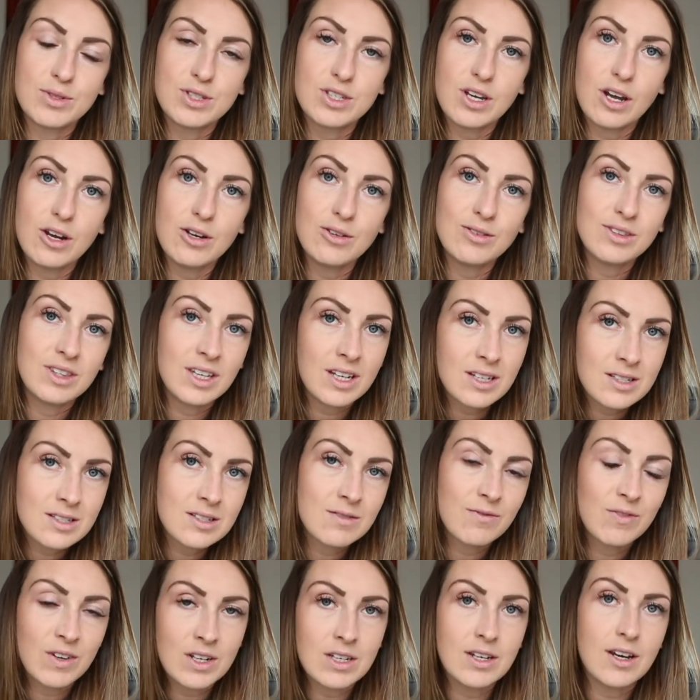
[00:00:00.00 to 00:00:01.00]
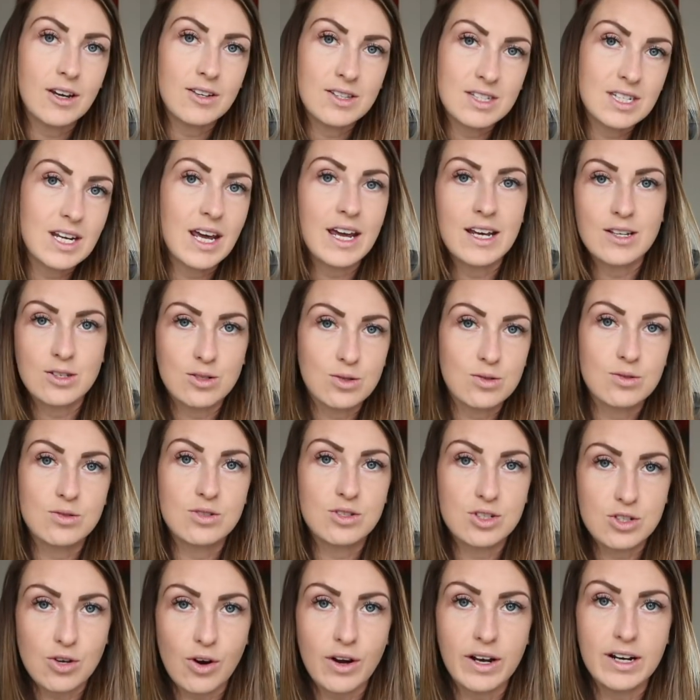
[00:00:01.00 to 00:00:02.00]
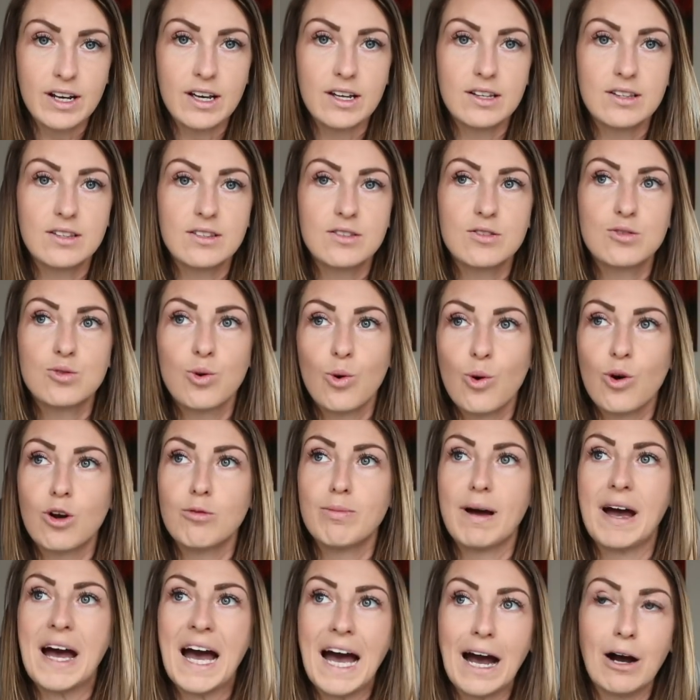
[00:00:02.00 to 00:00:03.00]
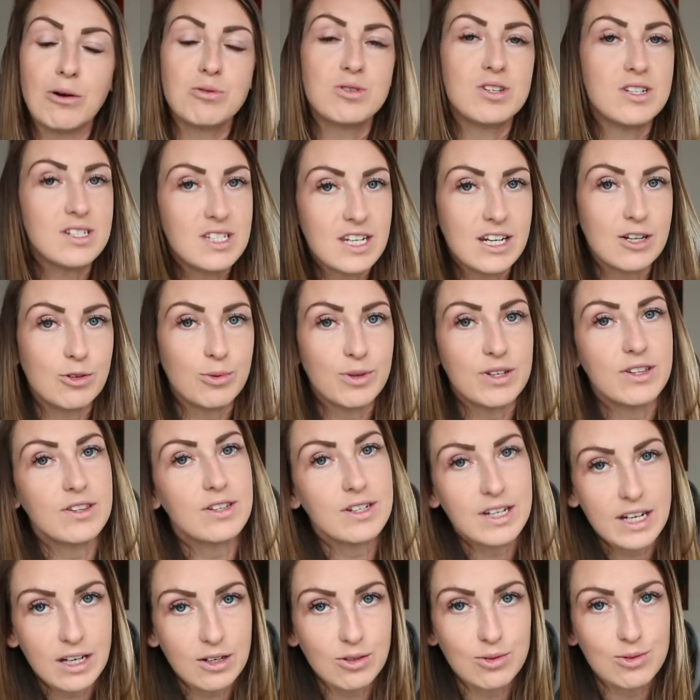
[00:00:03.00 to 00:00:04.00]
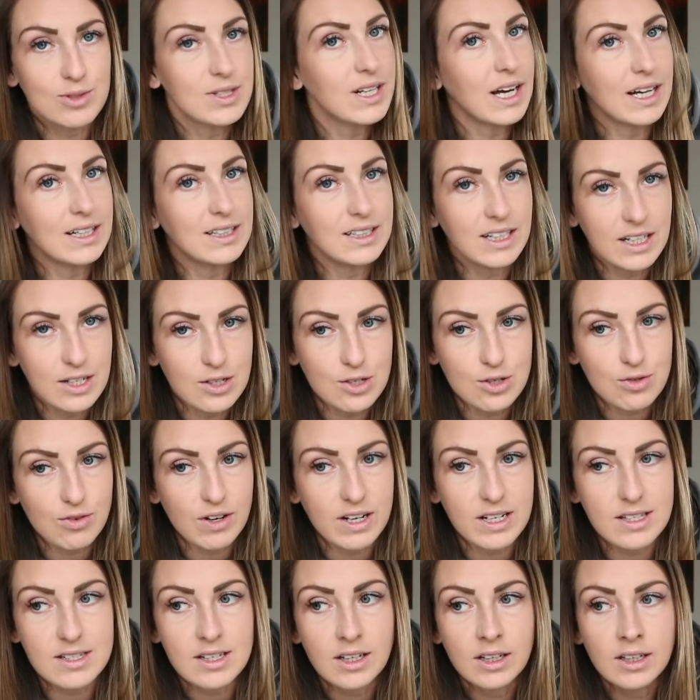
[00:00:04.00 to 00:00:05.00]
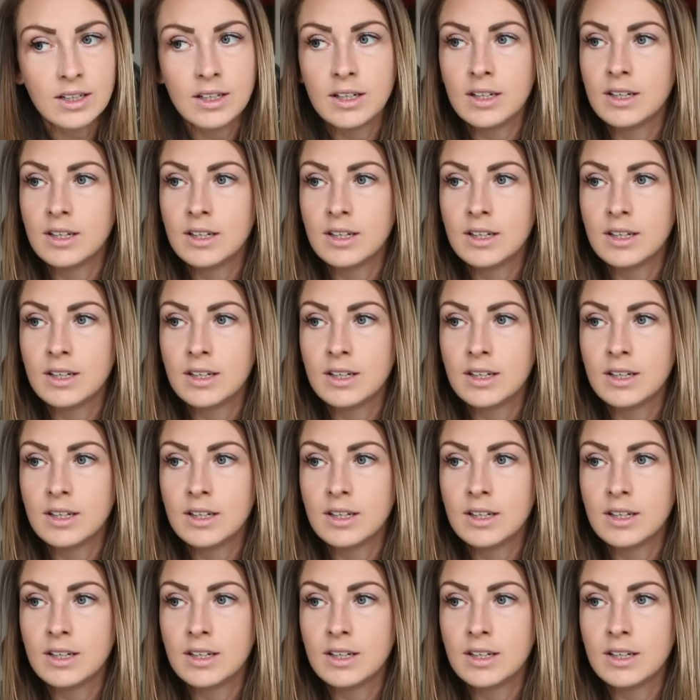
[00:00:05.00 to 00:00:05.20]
So this video today is trying to talk about how to deal with niggles and injuries.